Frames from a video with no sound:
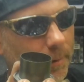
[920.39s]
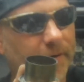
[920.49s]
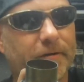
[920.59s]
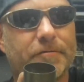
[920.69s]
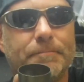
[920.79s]

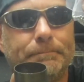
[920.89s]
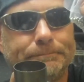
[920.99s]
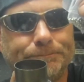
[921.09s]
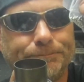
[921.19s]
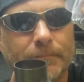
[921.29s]
bearings.
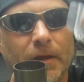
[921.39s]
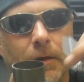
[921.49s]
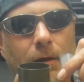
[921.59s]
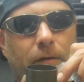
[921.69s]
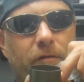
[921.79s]

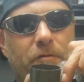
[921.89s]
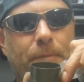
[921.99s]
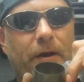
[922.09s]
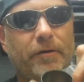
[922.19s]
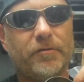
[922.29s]
These
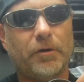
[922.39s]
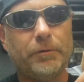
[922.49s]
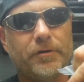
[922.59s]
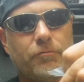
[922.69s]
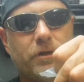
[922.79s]
bearings go
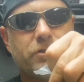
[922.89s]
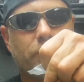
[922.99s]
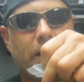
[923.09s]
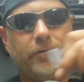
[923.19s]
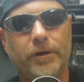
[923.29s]
in this ridge
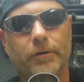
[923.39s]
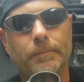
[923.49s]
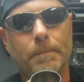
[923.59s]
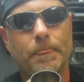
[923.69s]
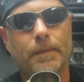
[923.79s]
around here,
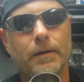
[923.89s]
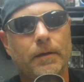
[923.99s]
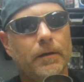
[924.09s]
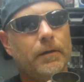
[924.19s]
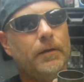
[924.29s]

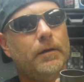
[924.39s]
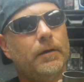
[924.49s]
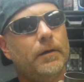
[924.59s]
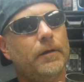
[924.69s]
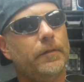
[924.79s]

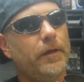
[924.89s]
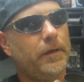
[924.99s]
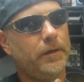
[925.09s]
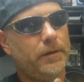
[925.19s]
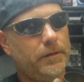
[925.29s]
and
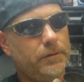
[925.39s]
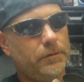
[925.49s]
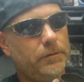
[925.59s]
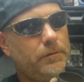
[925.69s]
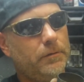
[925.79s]
then
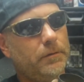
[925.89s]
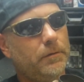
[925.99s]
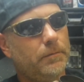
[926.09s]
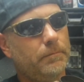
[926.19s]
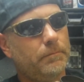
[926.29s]

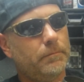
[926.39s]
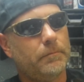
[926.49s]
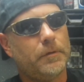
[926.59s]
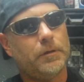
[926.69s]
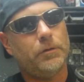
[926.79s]

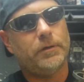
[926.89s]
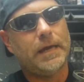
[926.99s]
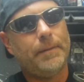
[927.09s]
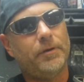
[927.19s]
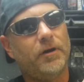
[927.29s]
you
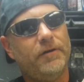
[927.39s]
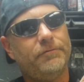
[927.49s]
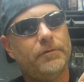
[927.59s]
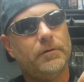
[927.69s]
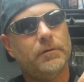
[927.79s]
cap it
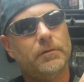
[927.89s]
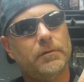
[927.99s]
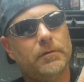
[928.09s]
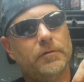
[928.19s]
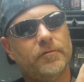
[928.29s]
off,
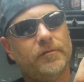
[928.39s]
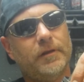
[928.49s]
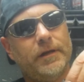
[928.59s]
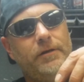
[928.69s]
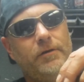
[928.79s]

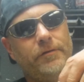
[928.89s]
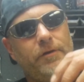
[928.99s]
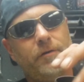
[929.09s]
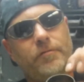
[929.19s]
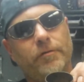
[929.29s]
slide it on
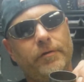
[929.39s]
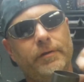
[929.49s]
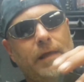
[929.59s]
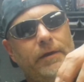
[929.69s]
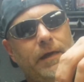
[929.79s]
there. So
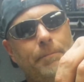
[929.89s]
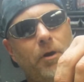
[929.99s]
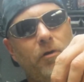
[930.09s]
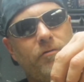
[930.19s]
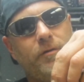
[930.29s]
now you got
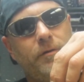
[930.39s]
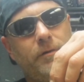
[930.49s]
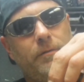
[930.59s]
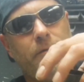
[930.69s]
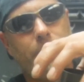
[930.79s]
ball
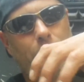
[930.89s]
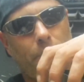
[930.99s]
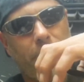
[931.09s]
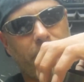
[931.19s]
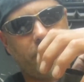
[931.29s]

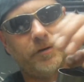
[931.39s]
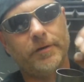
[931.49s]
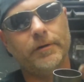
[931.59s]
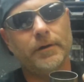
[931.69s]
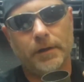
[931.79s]
bearings in
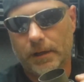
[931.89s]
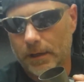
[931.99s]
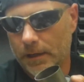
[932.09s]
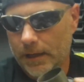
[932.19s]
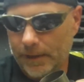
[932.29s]
here,
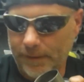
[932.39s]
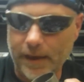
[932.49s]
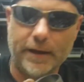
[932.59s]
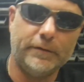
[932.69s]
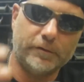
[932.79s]
and then